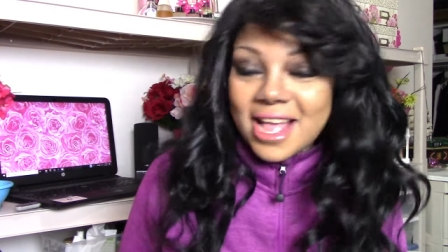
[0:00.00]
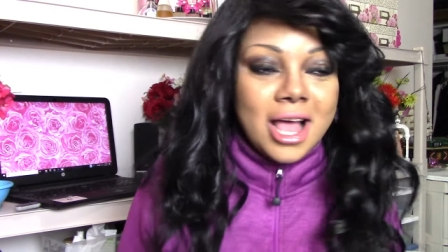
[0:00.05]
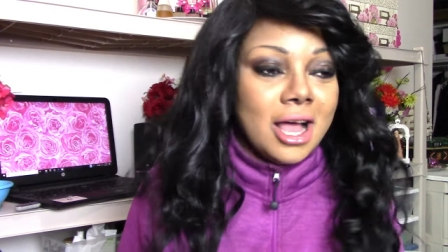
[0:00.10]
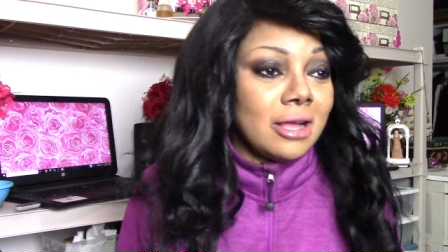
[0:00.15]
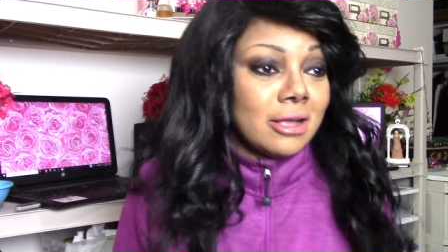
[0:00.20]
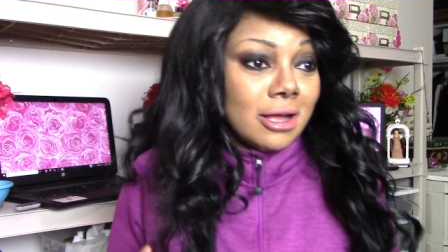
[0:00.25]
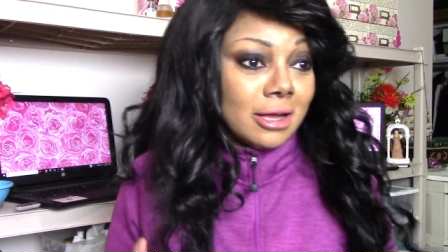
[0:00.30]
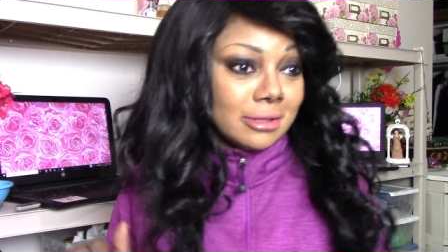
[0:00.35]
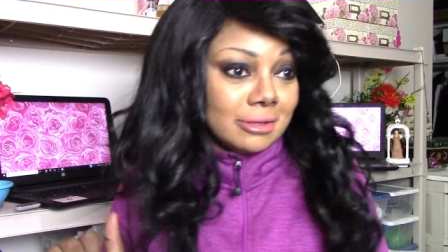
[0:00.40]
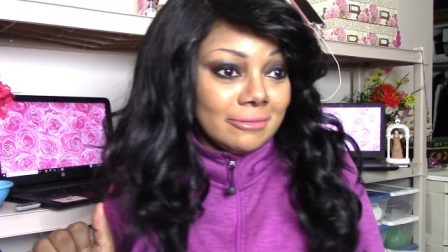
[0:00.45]

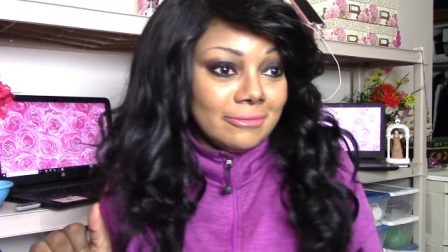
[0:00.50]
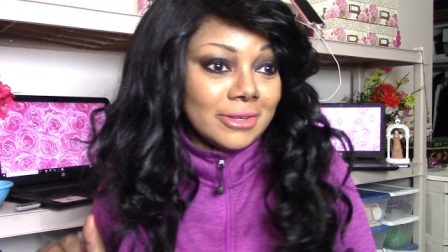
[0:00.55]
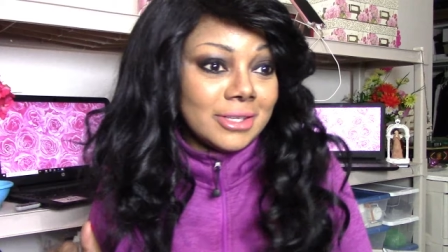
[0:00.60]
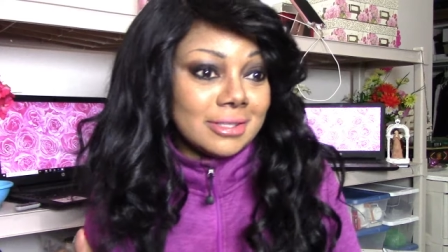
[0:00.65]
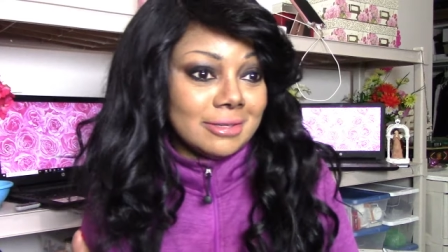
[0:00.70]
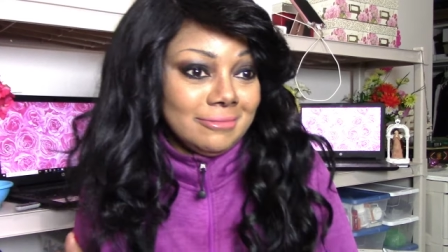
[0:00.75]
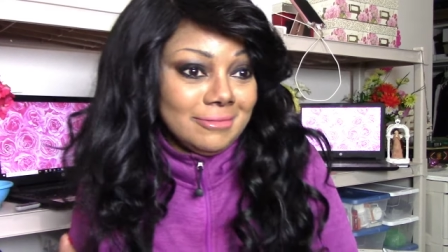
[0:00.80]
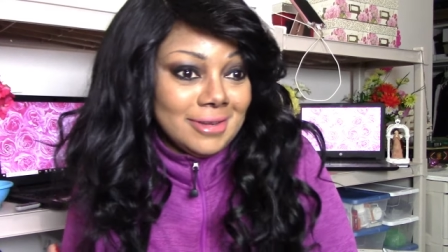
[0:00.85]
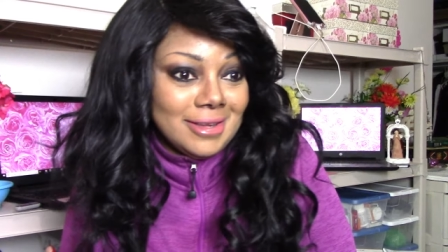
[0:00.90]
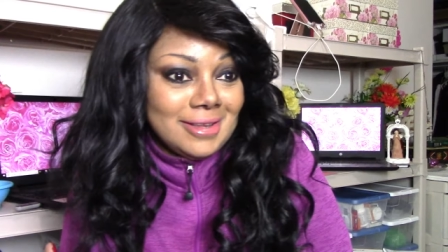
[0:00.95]
I got the
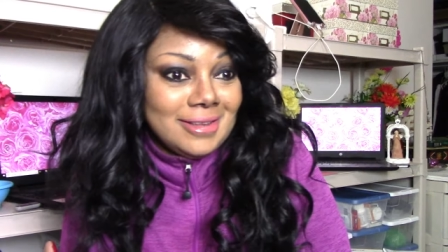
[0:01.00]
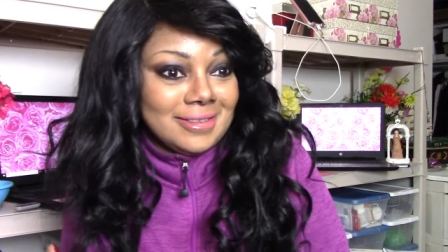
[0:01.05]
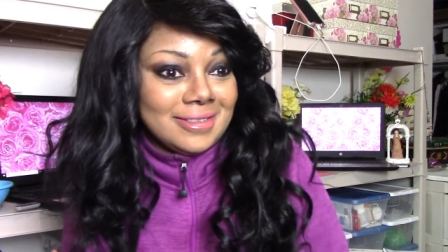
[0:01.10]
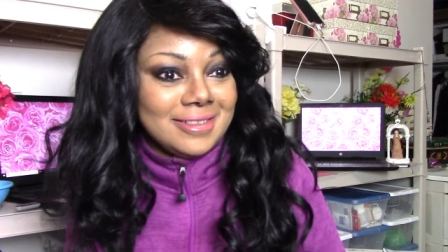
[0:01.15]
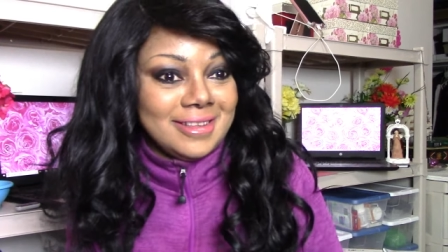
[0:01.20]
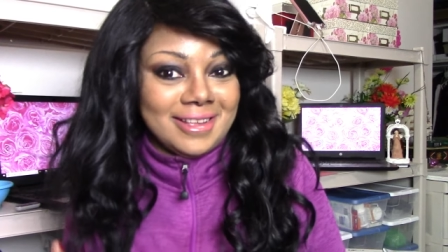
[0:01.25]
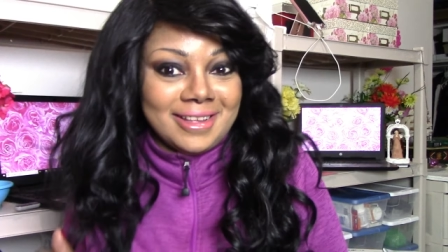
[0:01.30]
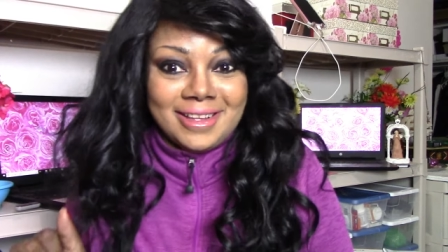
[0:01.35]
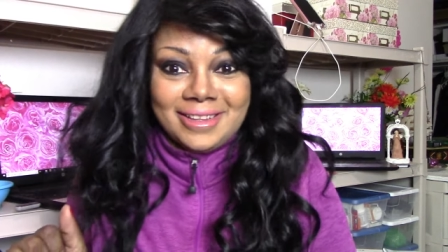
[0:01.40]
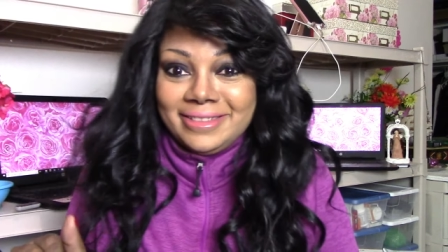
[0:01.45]

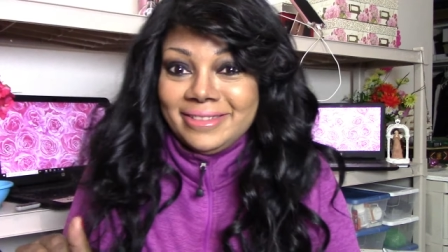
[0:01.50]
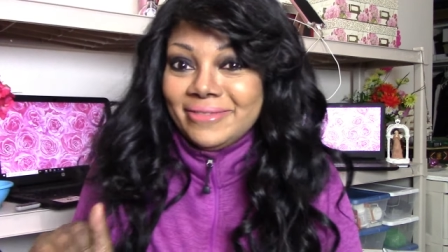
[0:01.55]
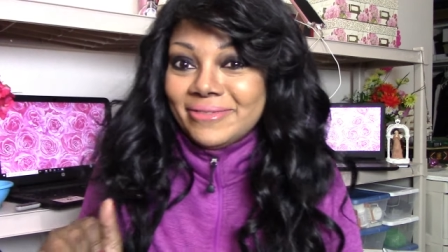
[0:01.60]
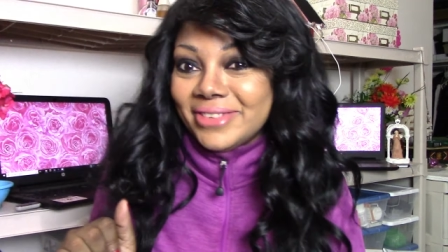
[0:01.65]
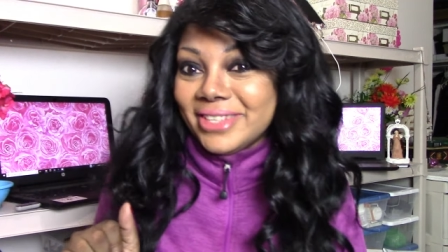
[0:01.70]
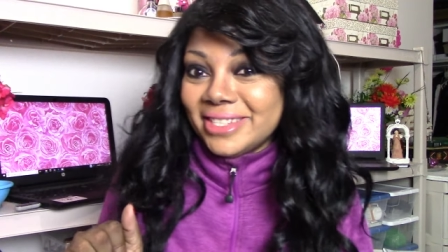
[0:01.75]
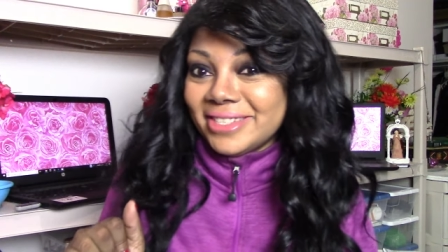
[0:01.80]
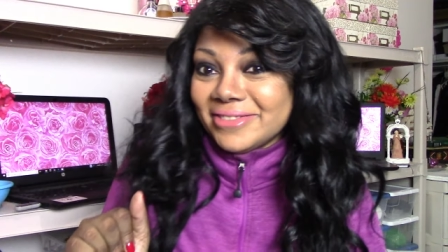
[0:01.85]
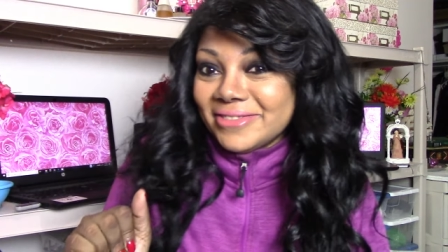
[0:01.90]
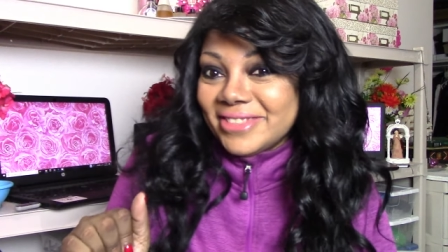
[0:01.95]
victories. I got the
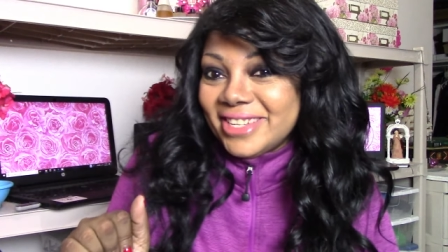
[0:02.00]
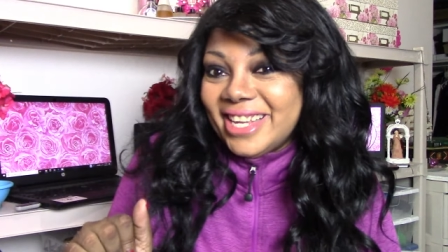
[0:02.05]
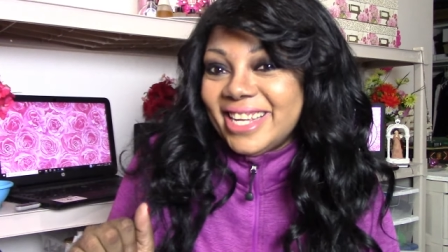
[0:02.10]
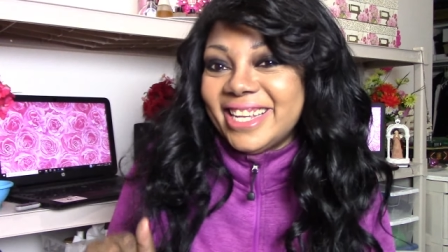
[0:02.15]
victory.